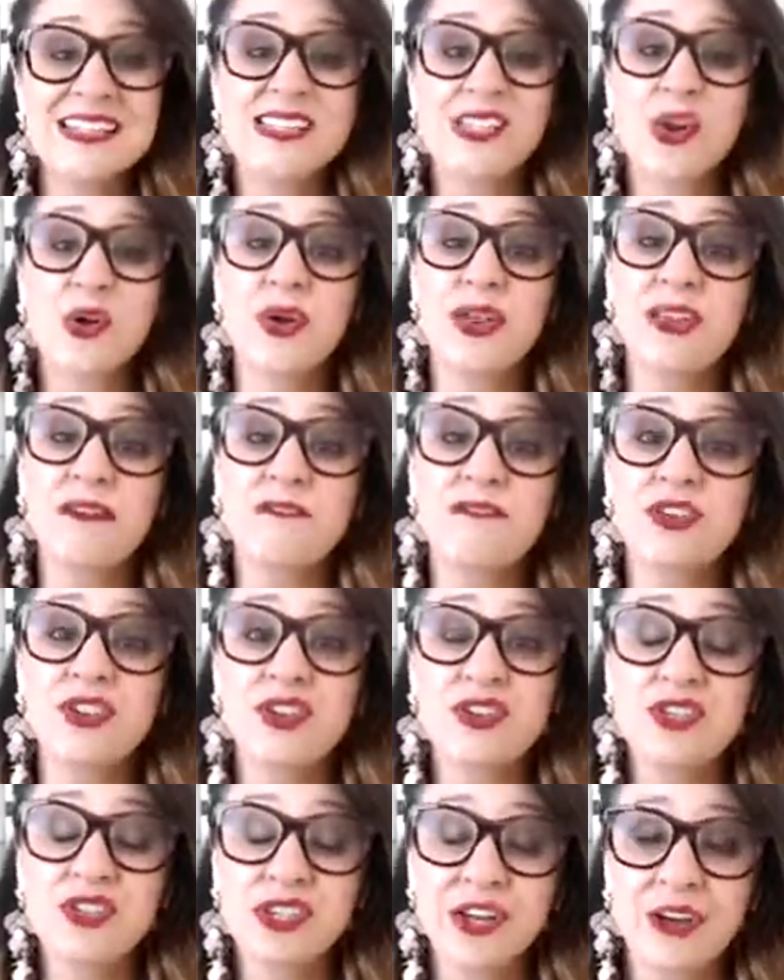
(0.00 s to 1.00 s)
So if
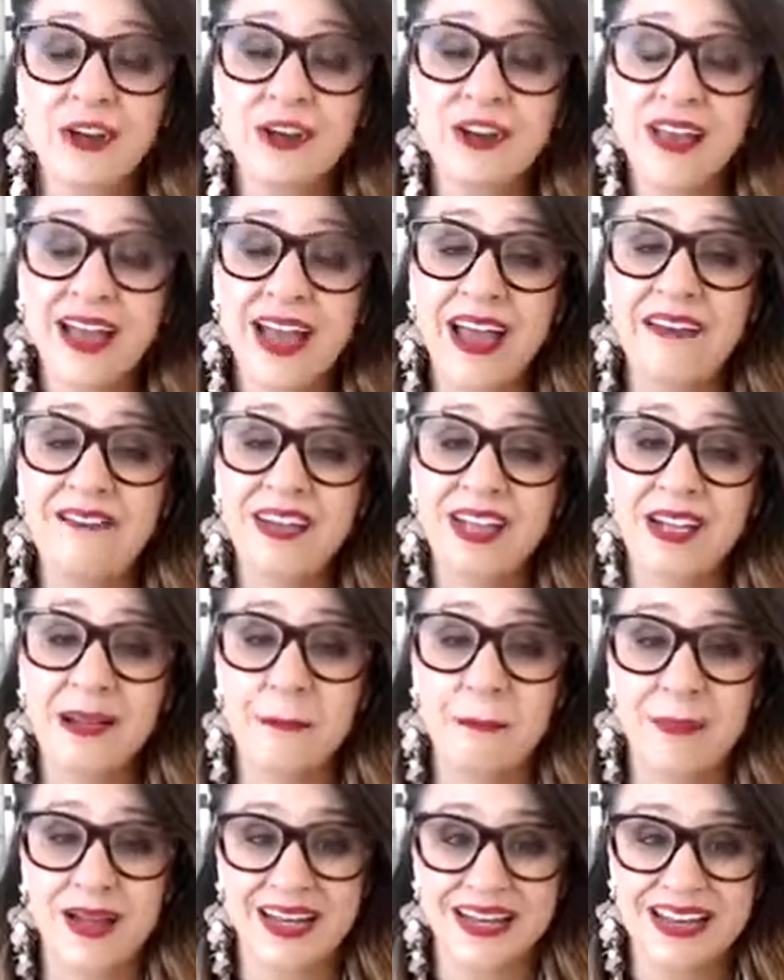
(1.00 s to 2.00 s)
you don't have any
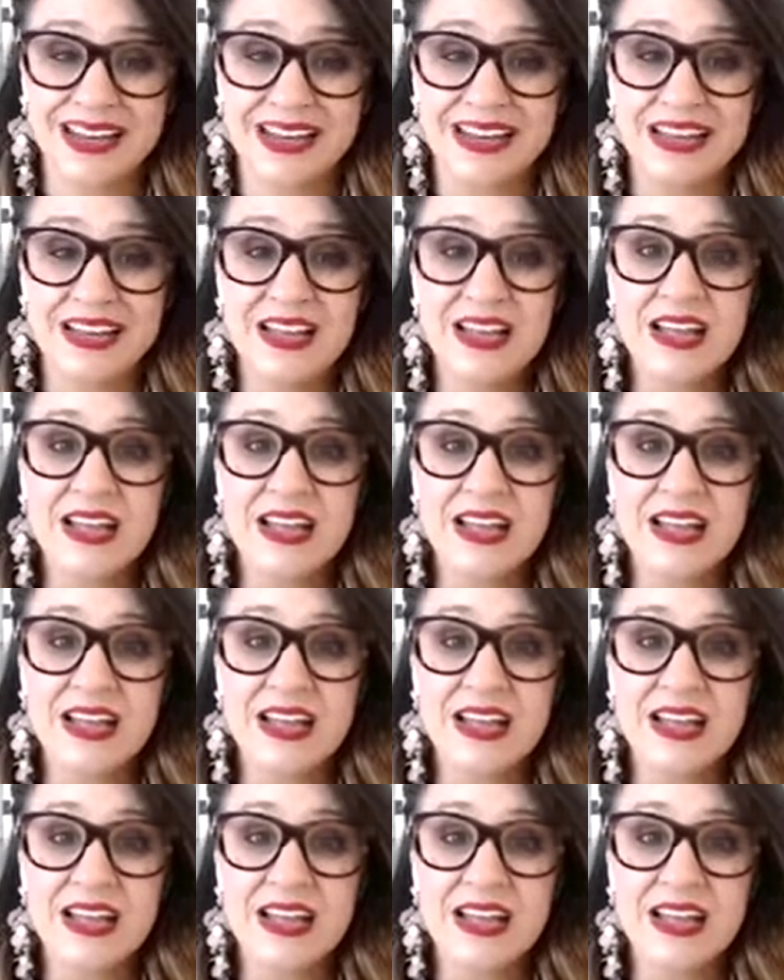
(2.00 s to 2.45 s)
money,